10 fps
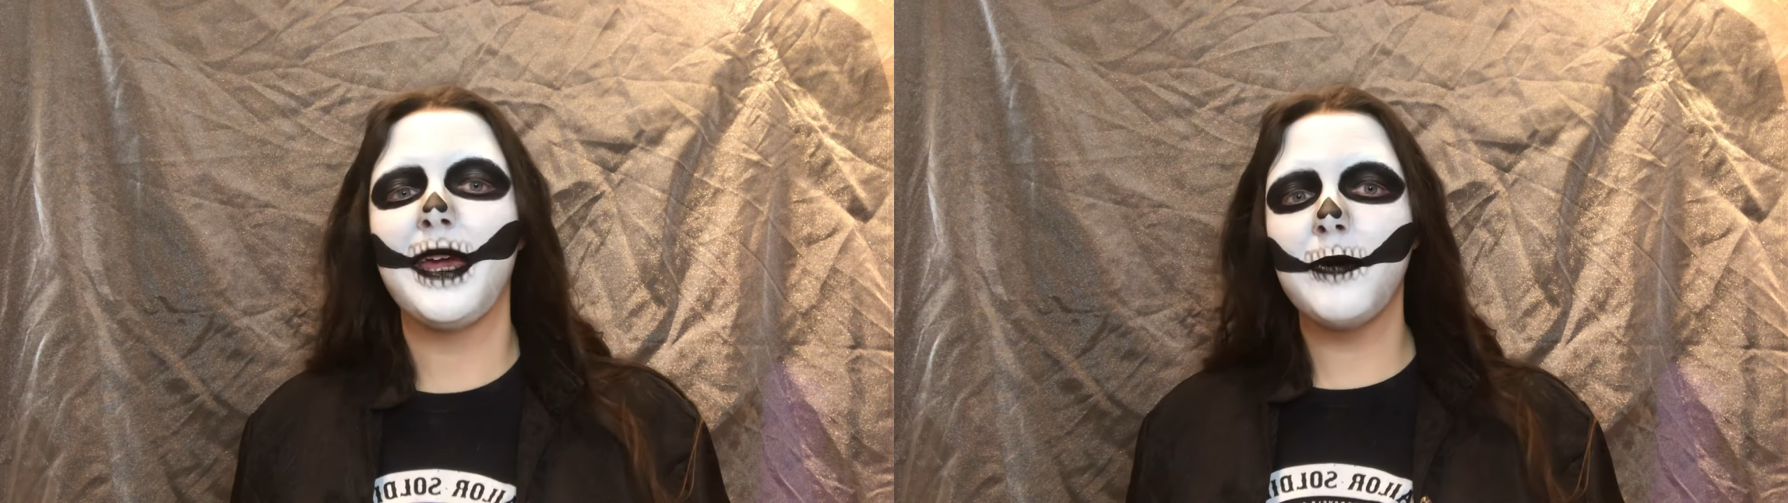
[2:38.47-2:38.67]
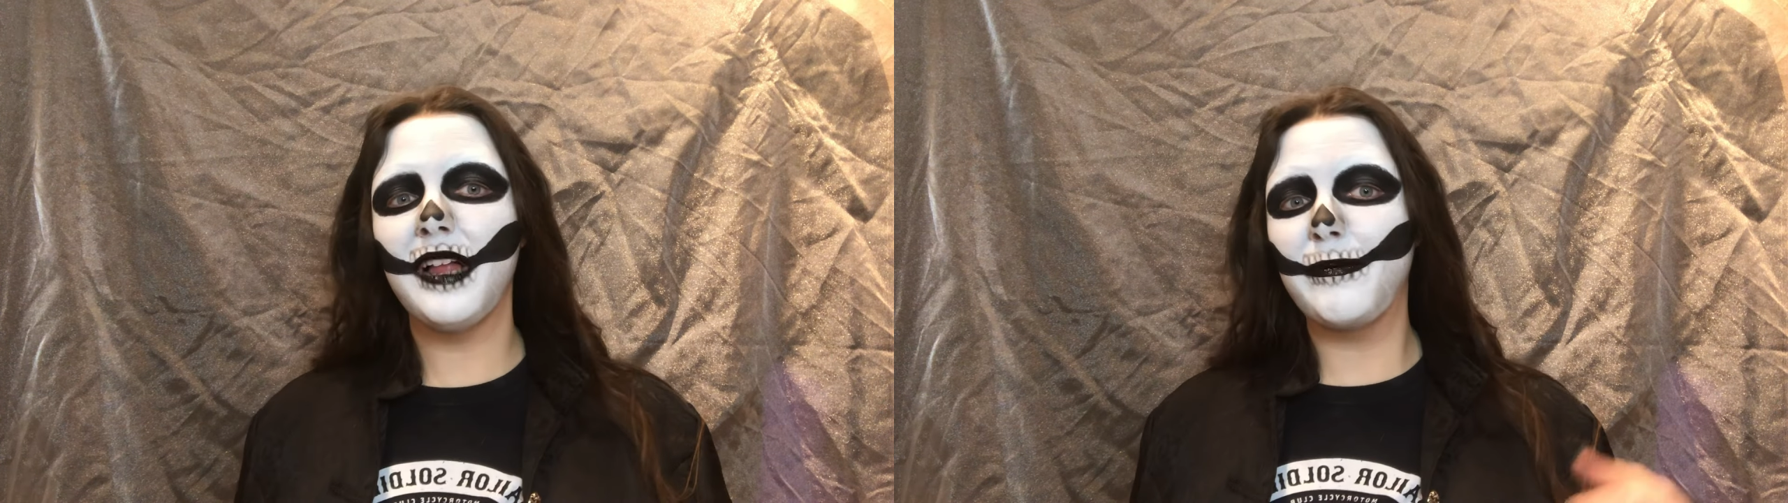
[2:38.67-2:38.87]

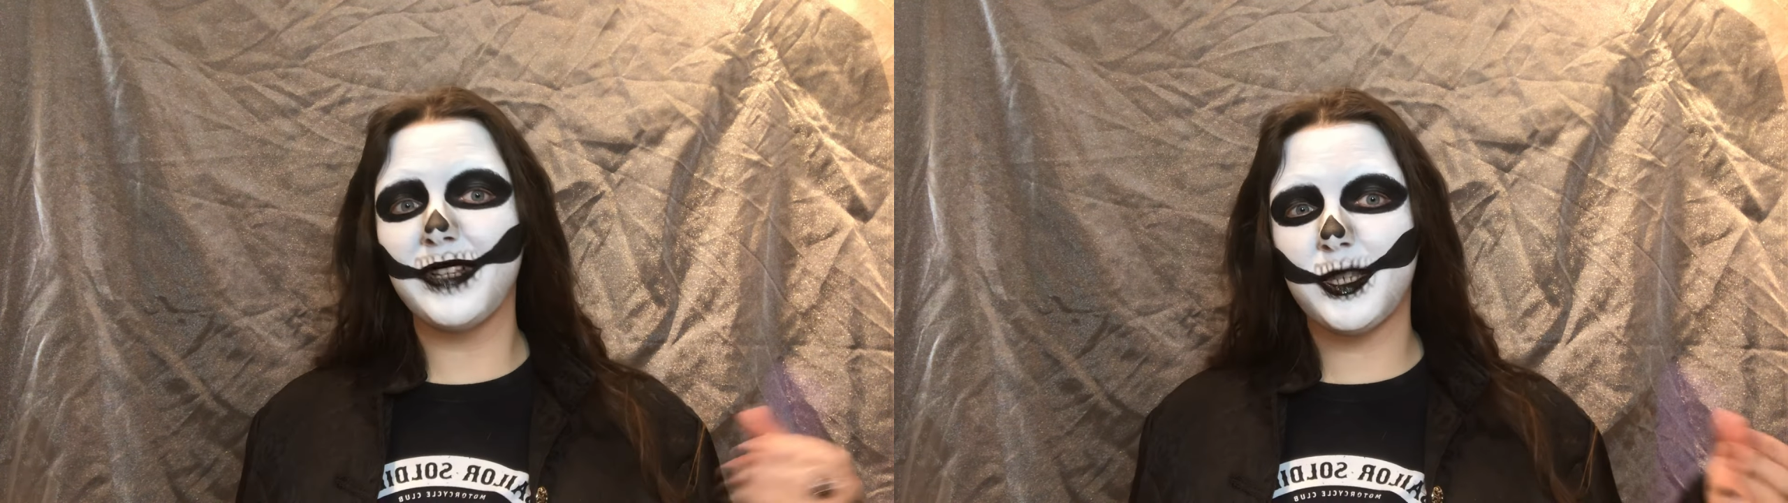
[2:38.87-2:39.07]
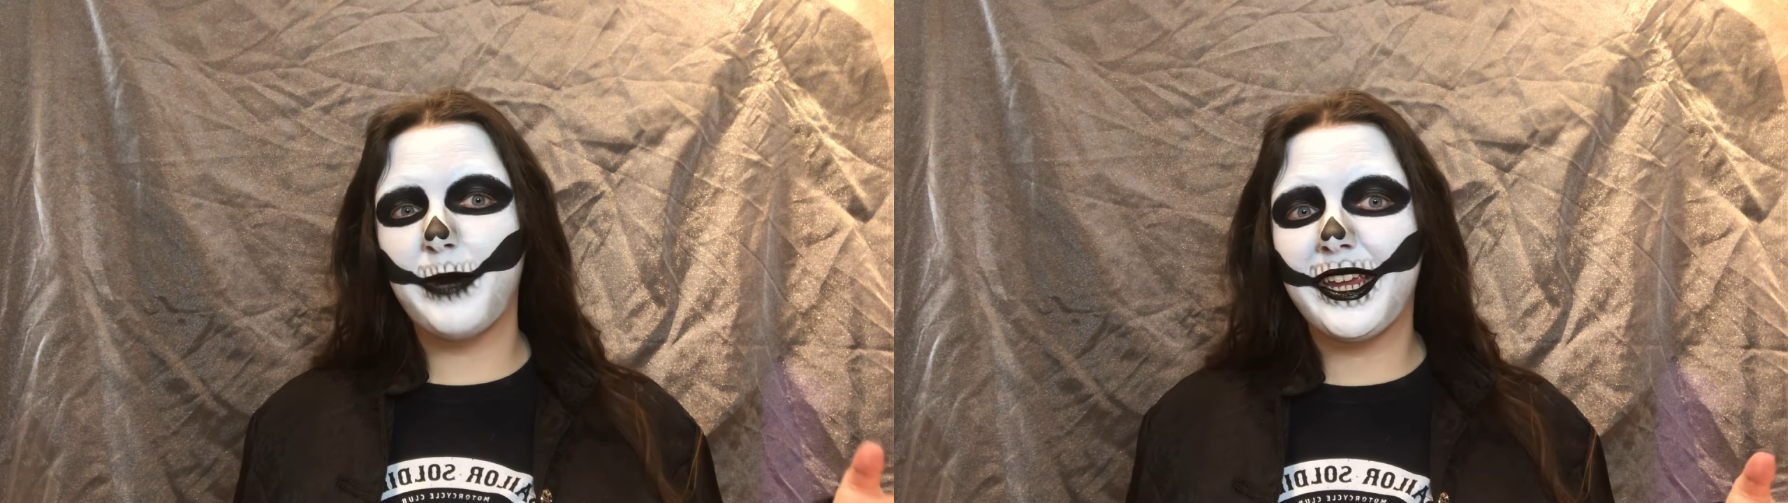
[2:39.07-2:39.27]
people
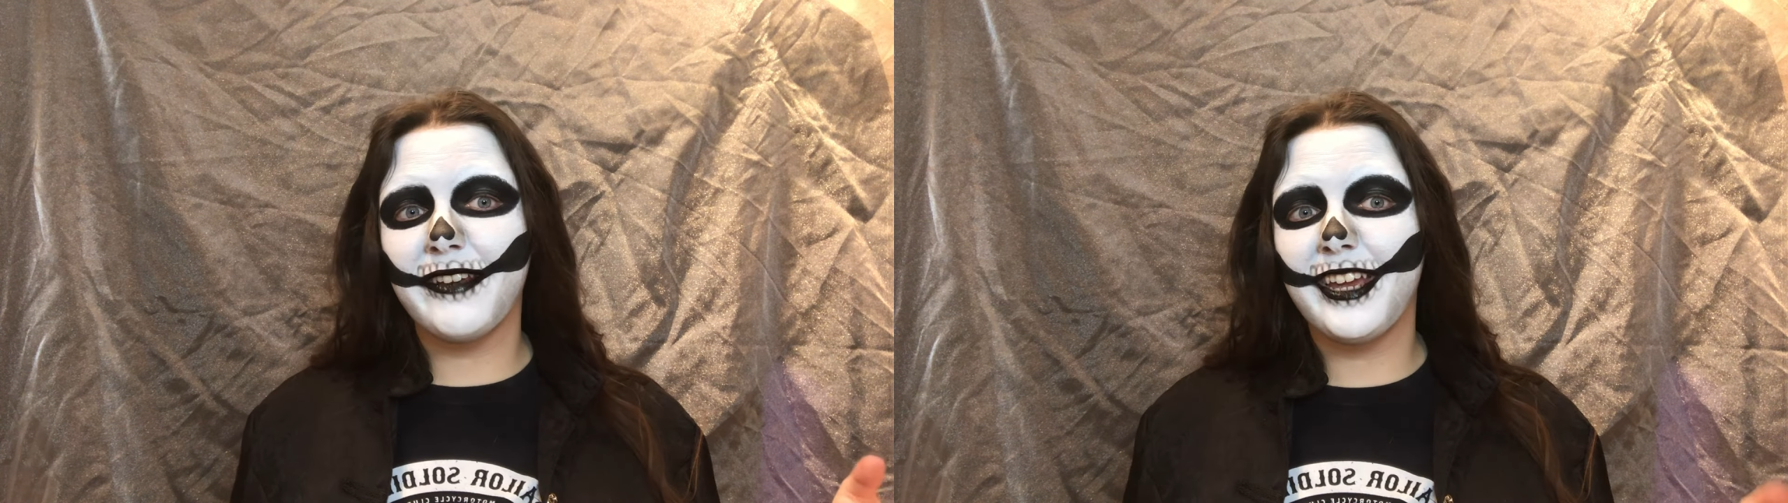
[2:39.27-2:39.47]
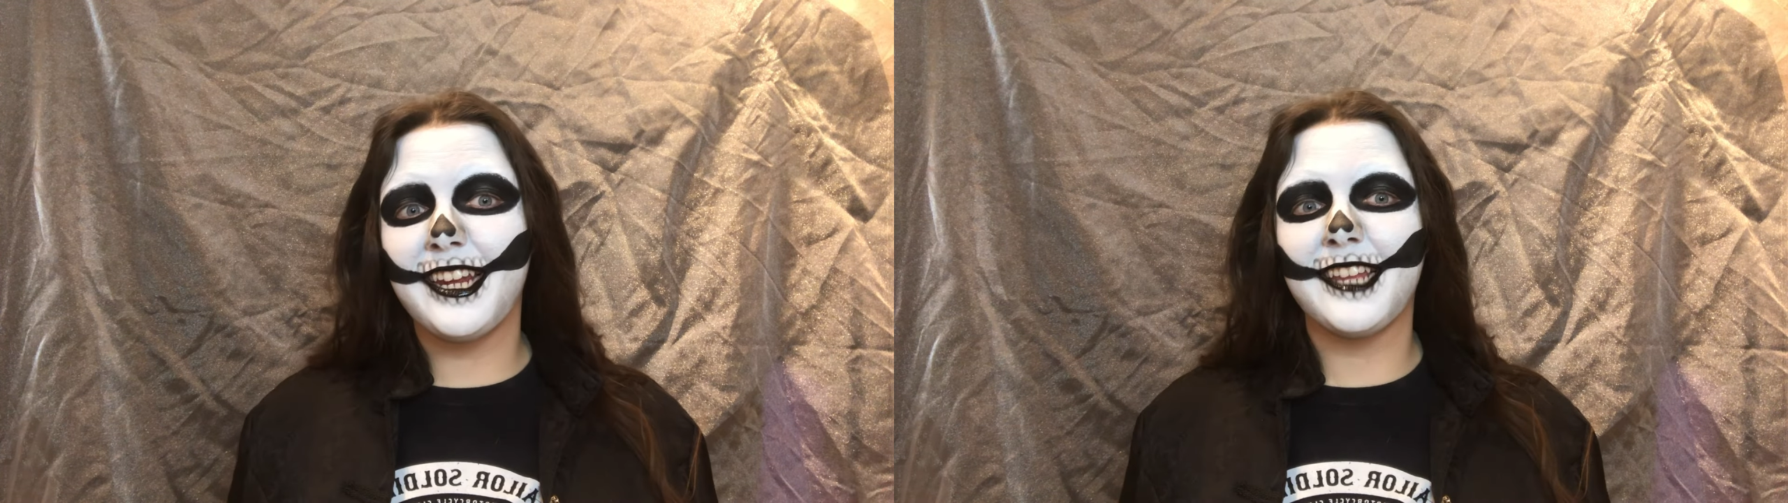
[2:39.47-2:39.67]
have been
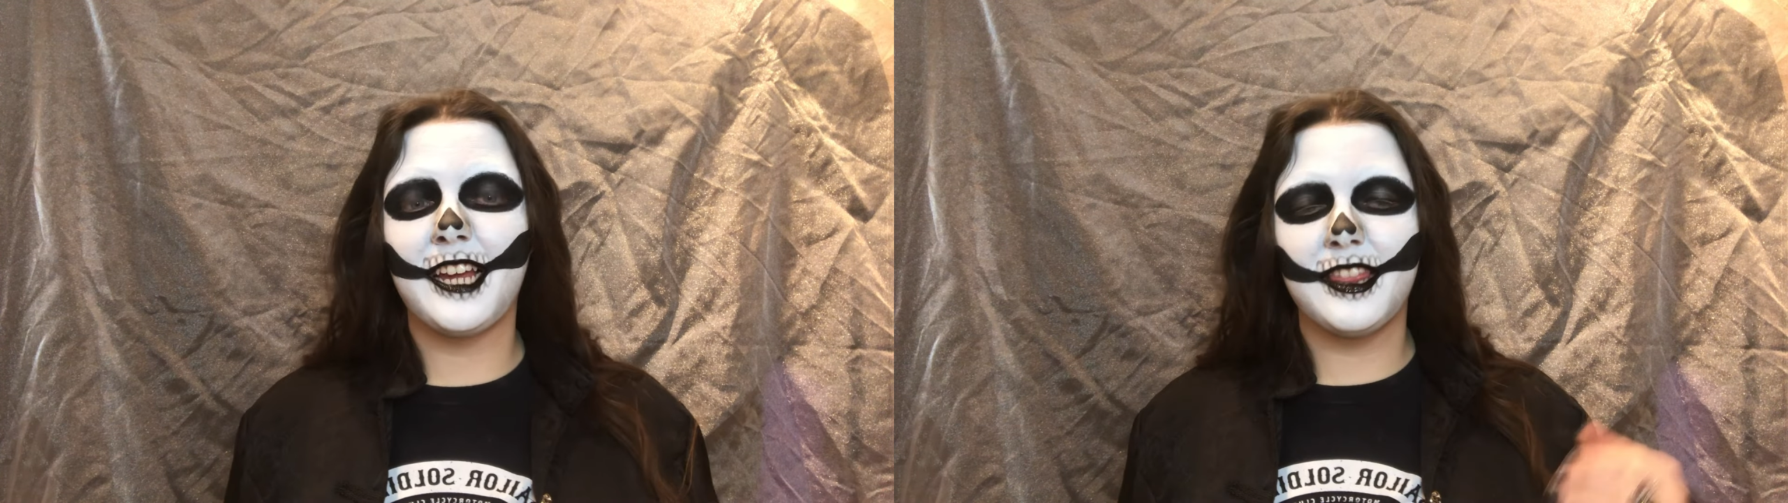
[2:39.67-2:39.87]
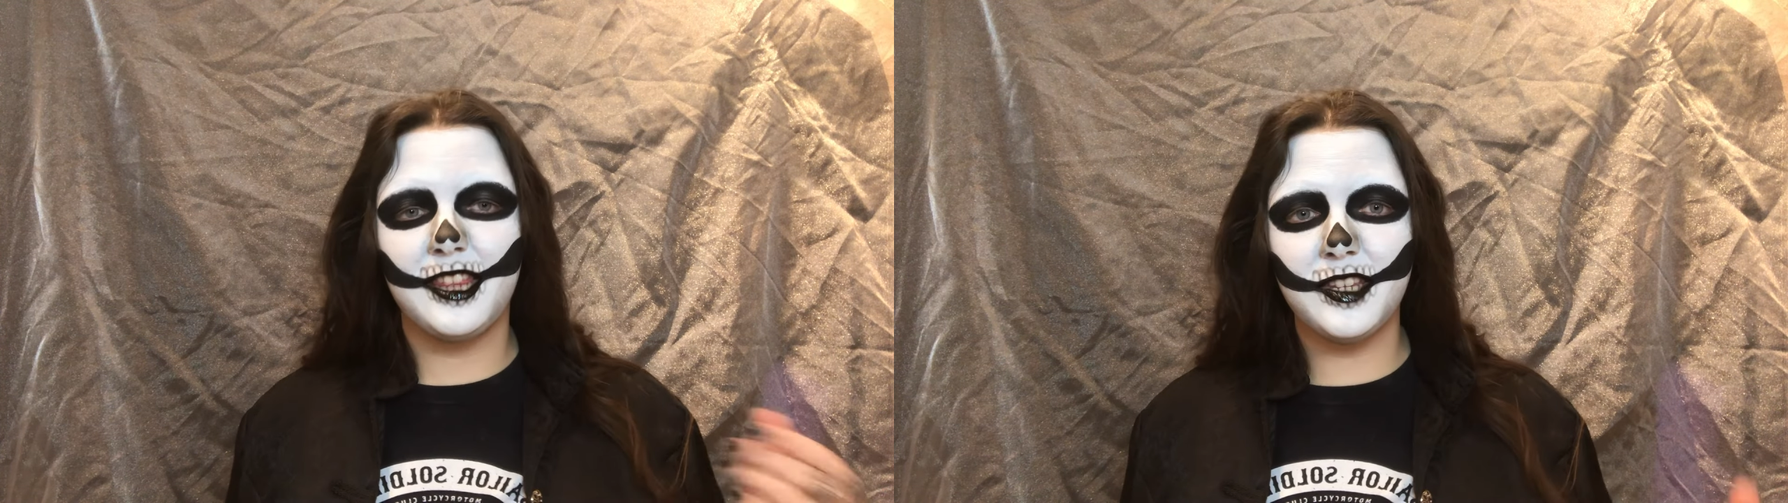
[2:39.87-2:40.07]

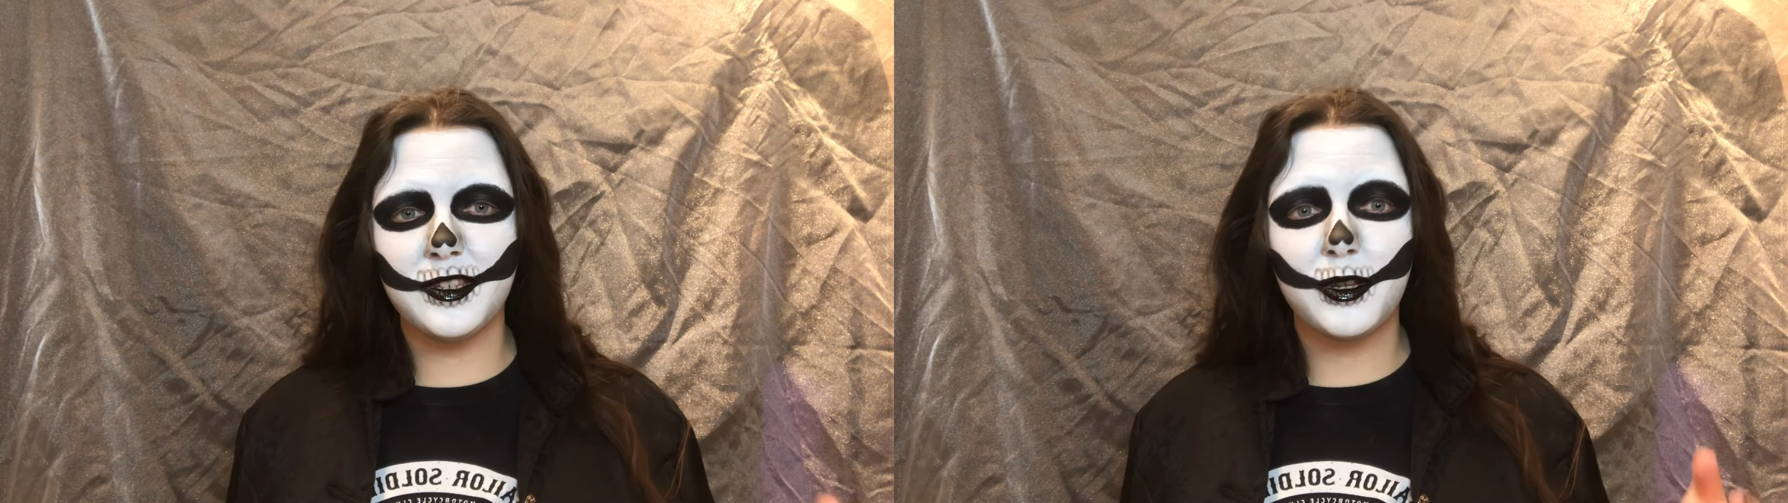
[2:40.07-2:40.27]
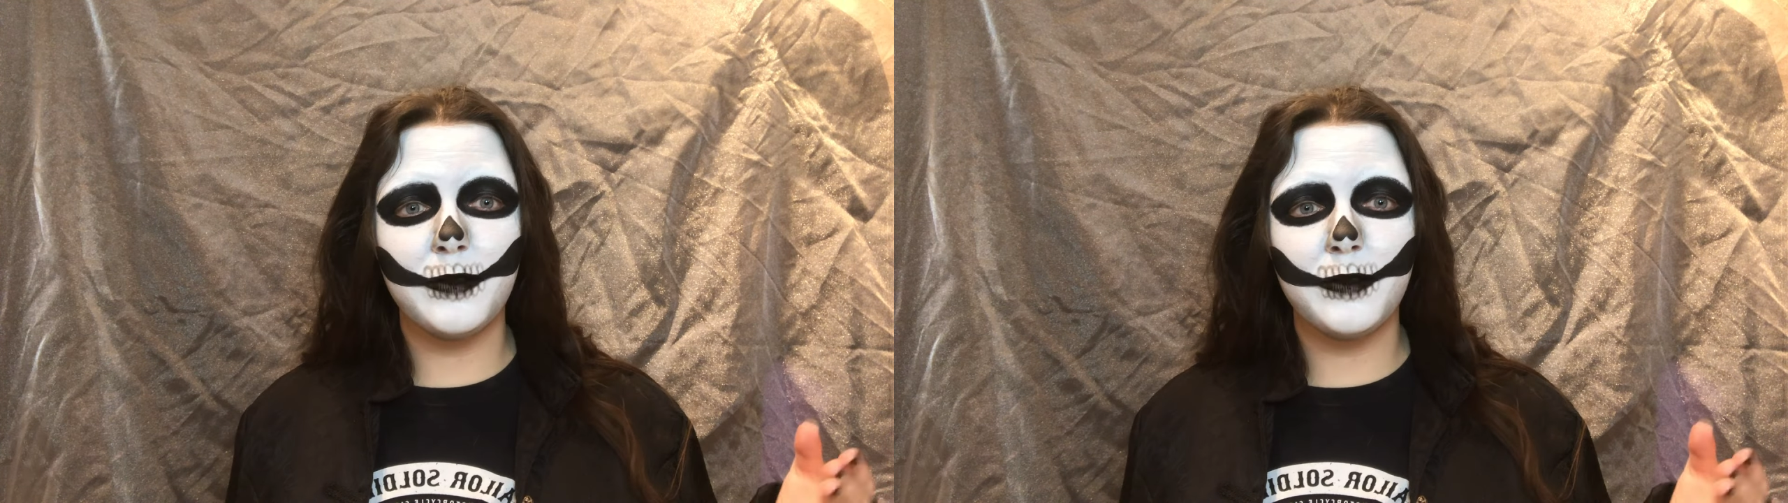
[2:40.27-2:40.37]
speculating that this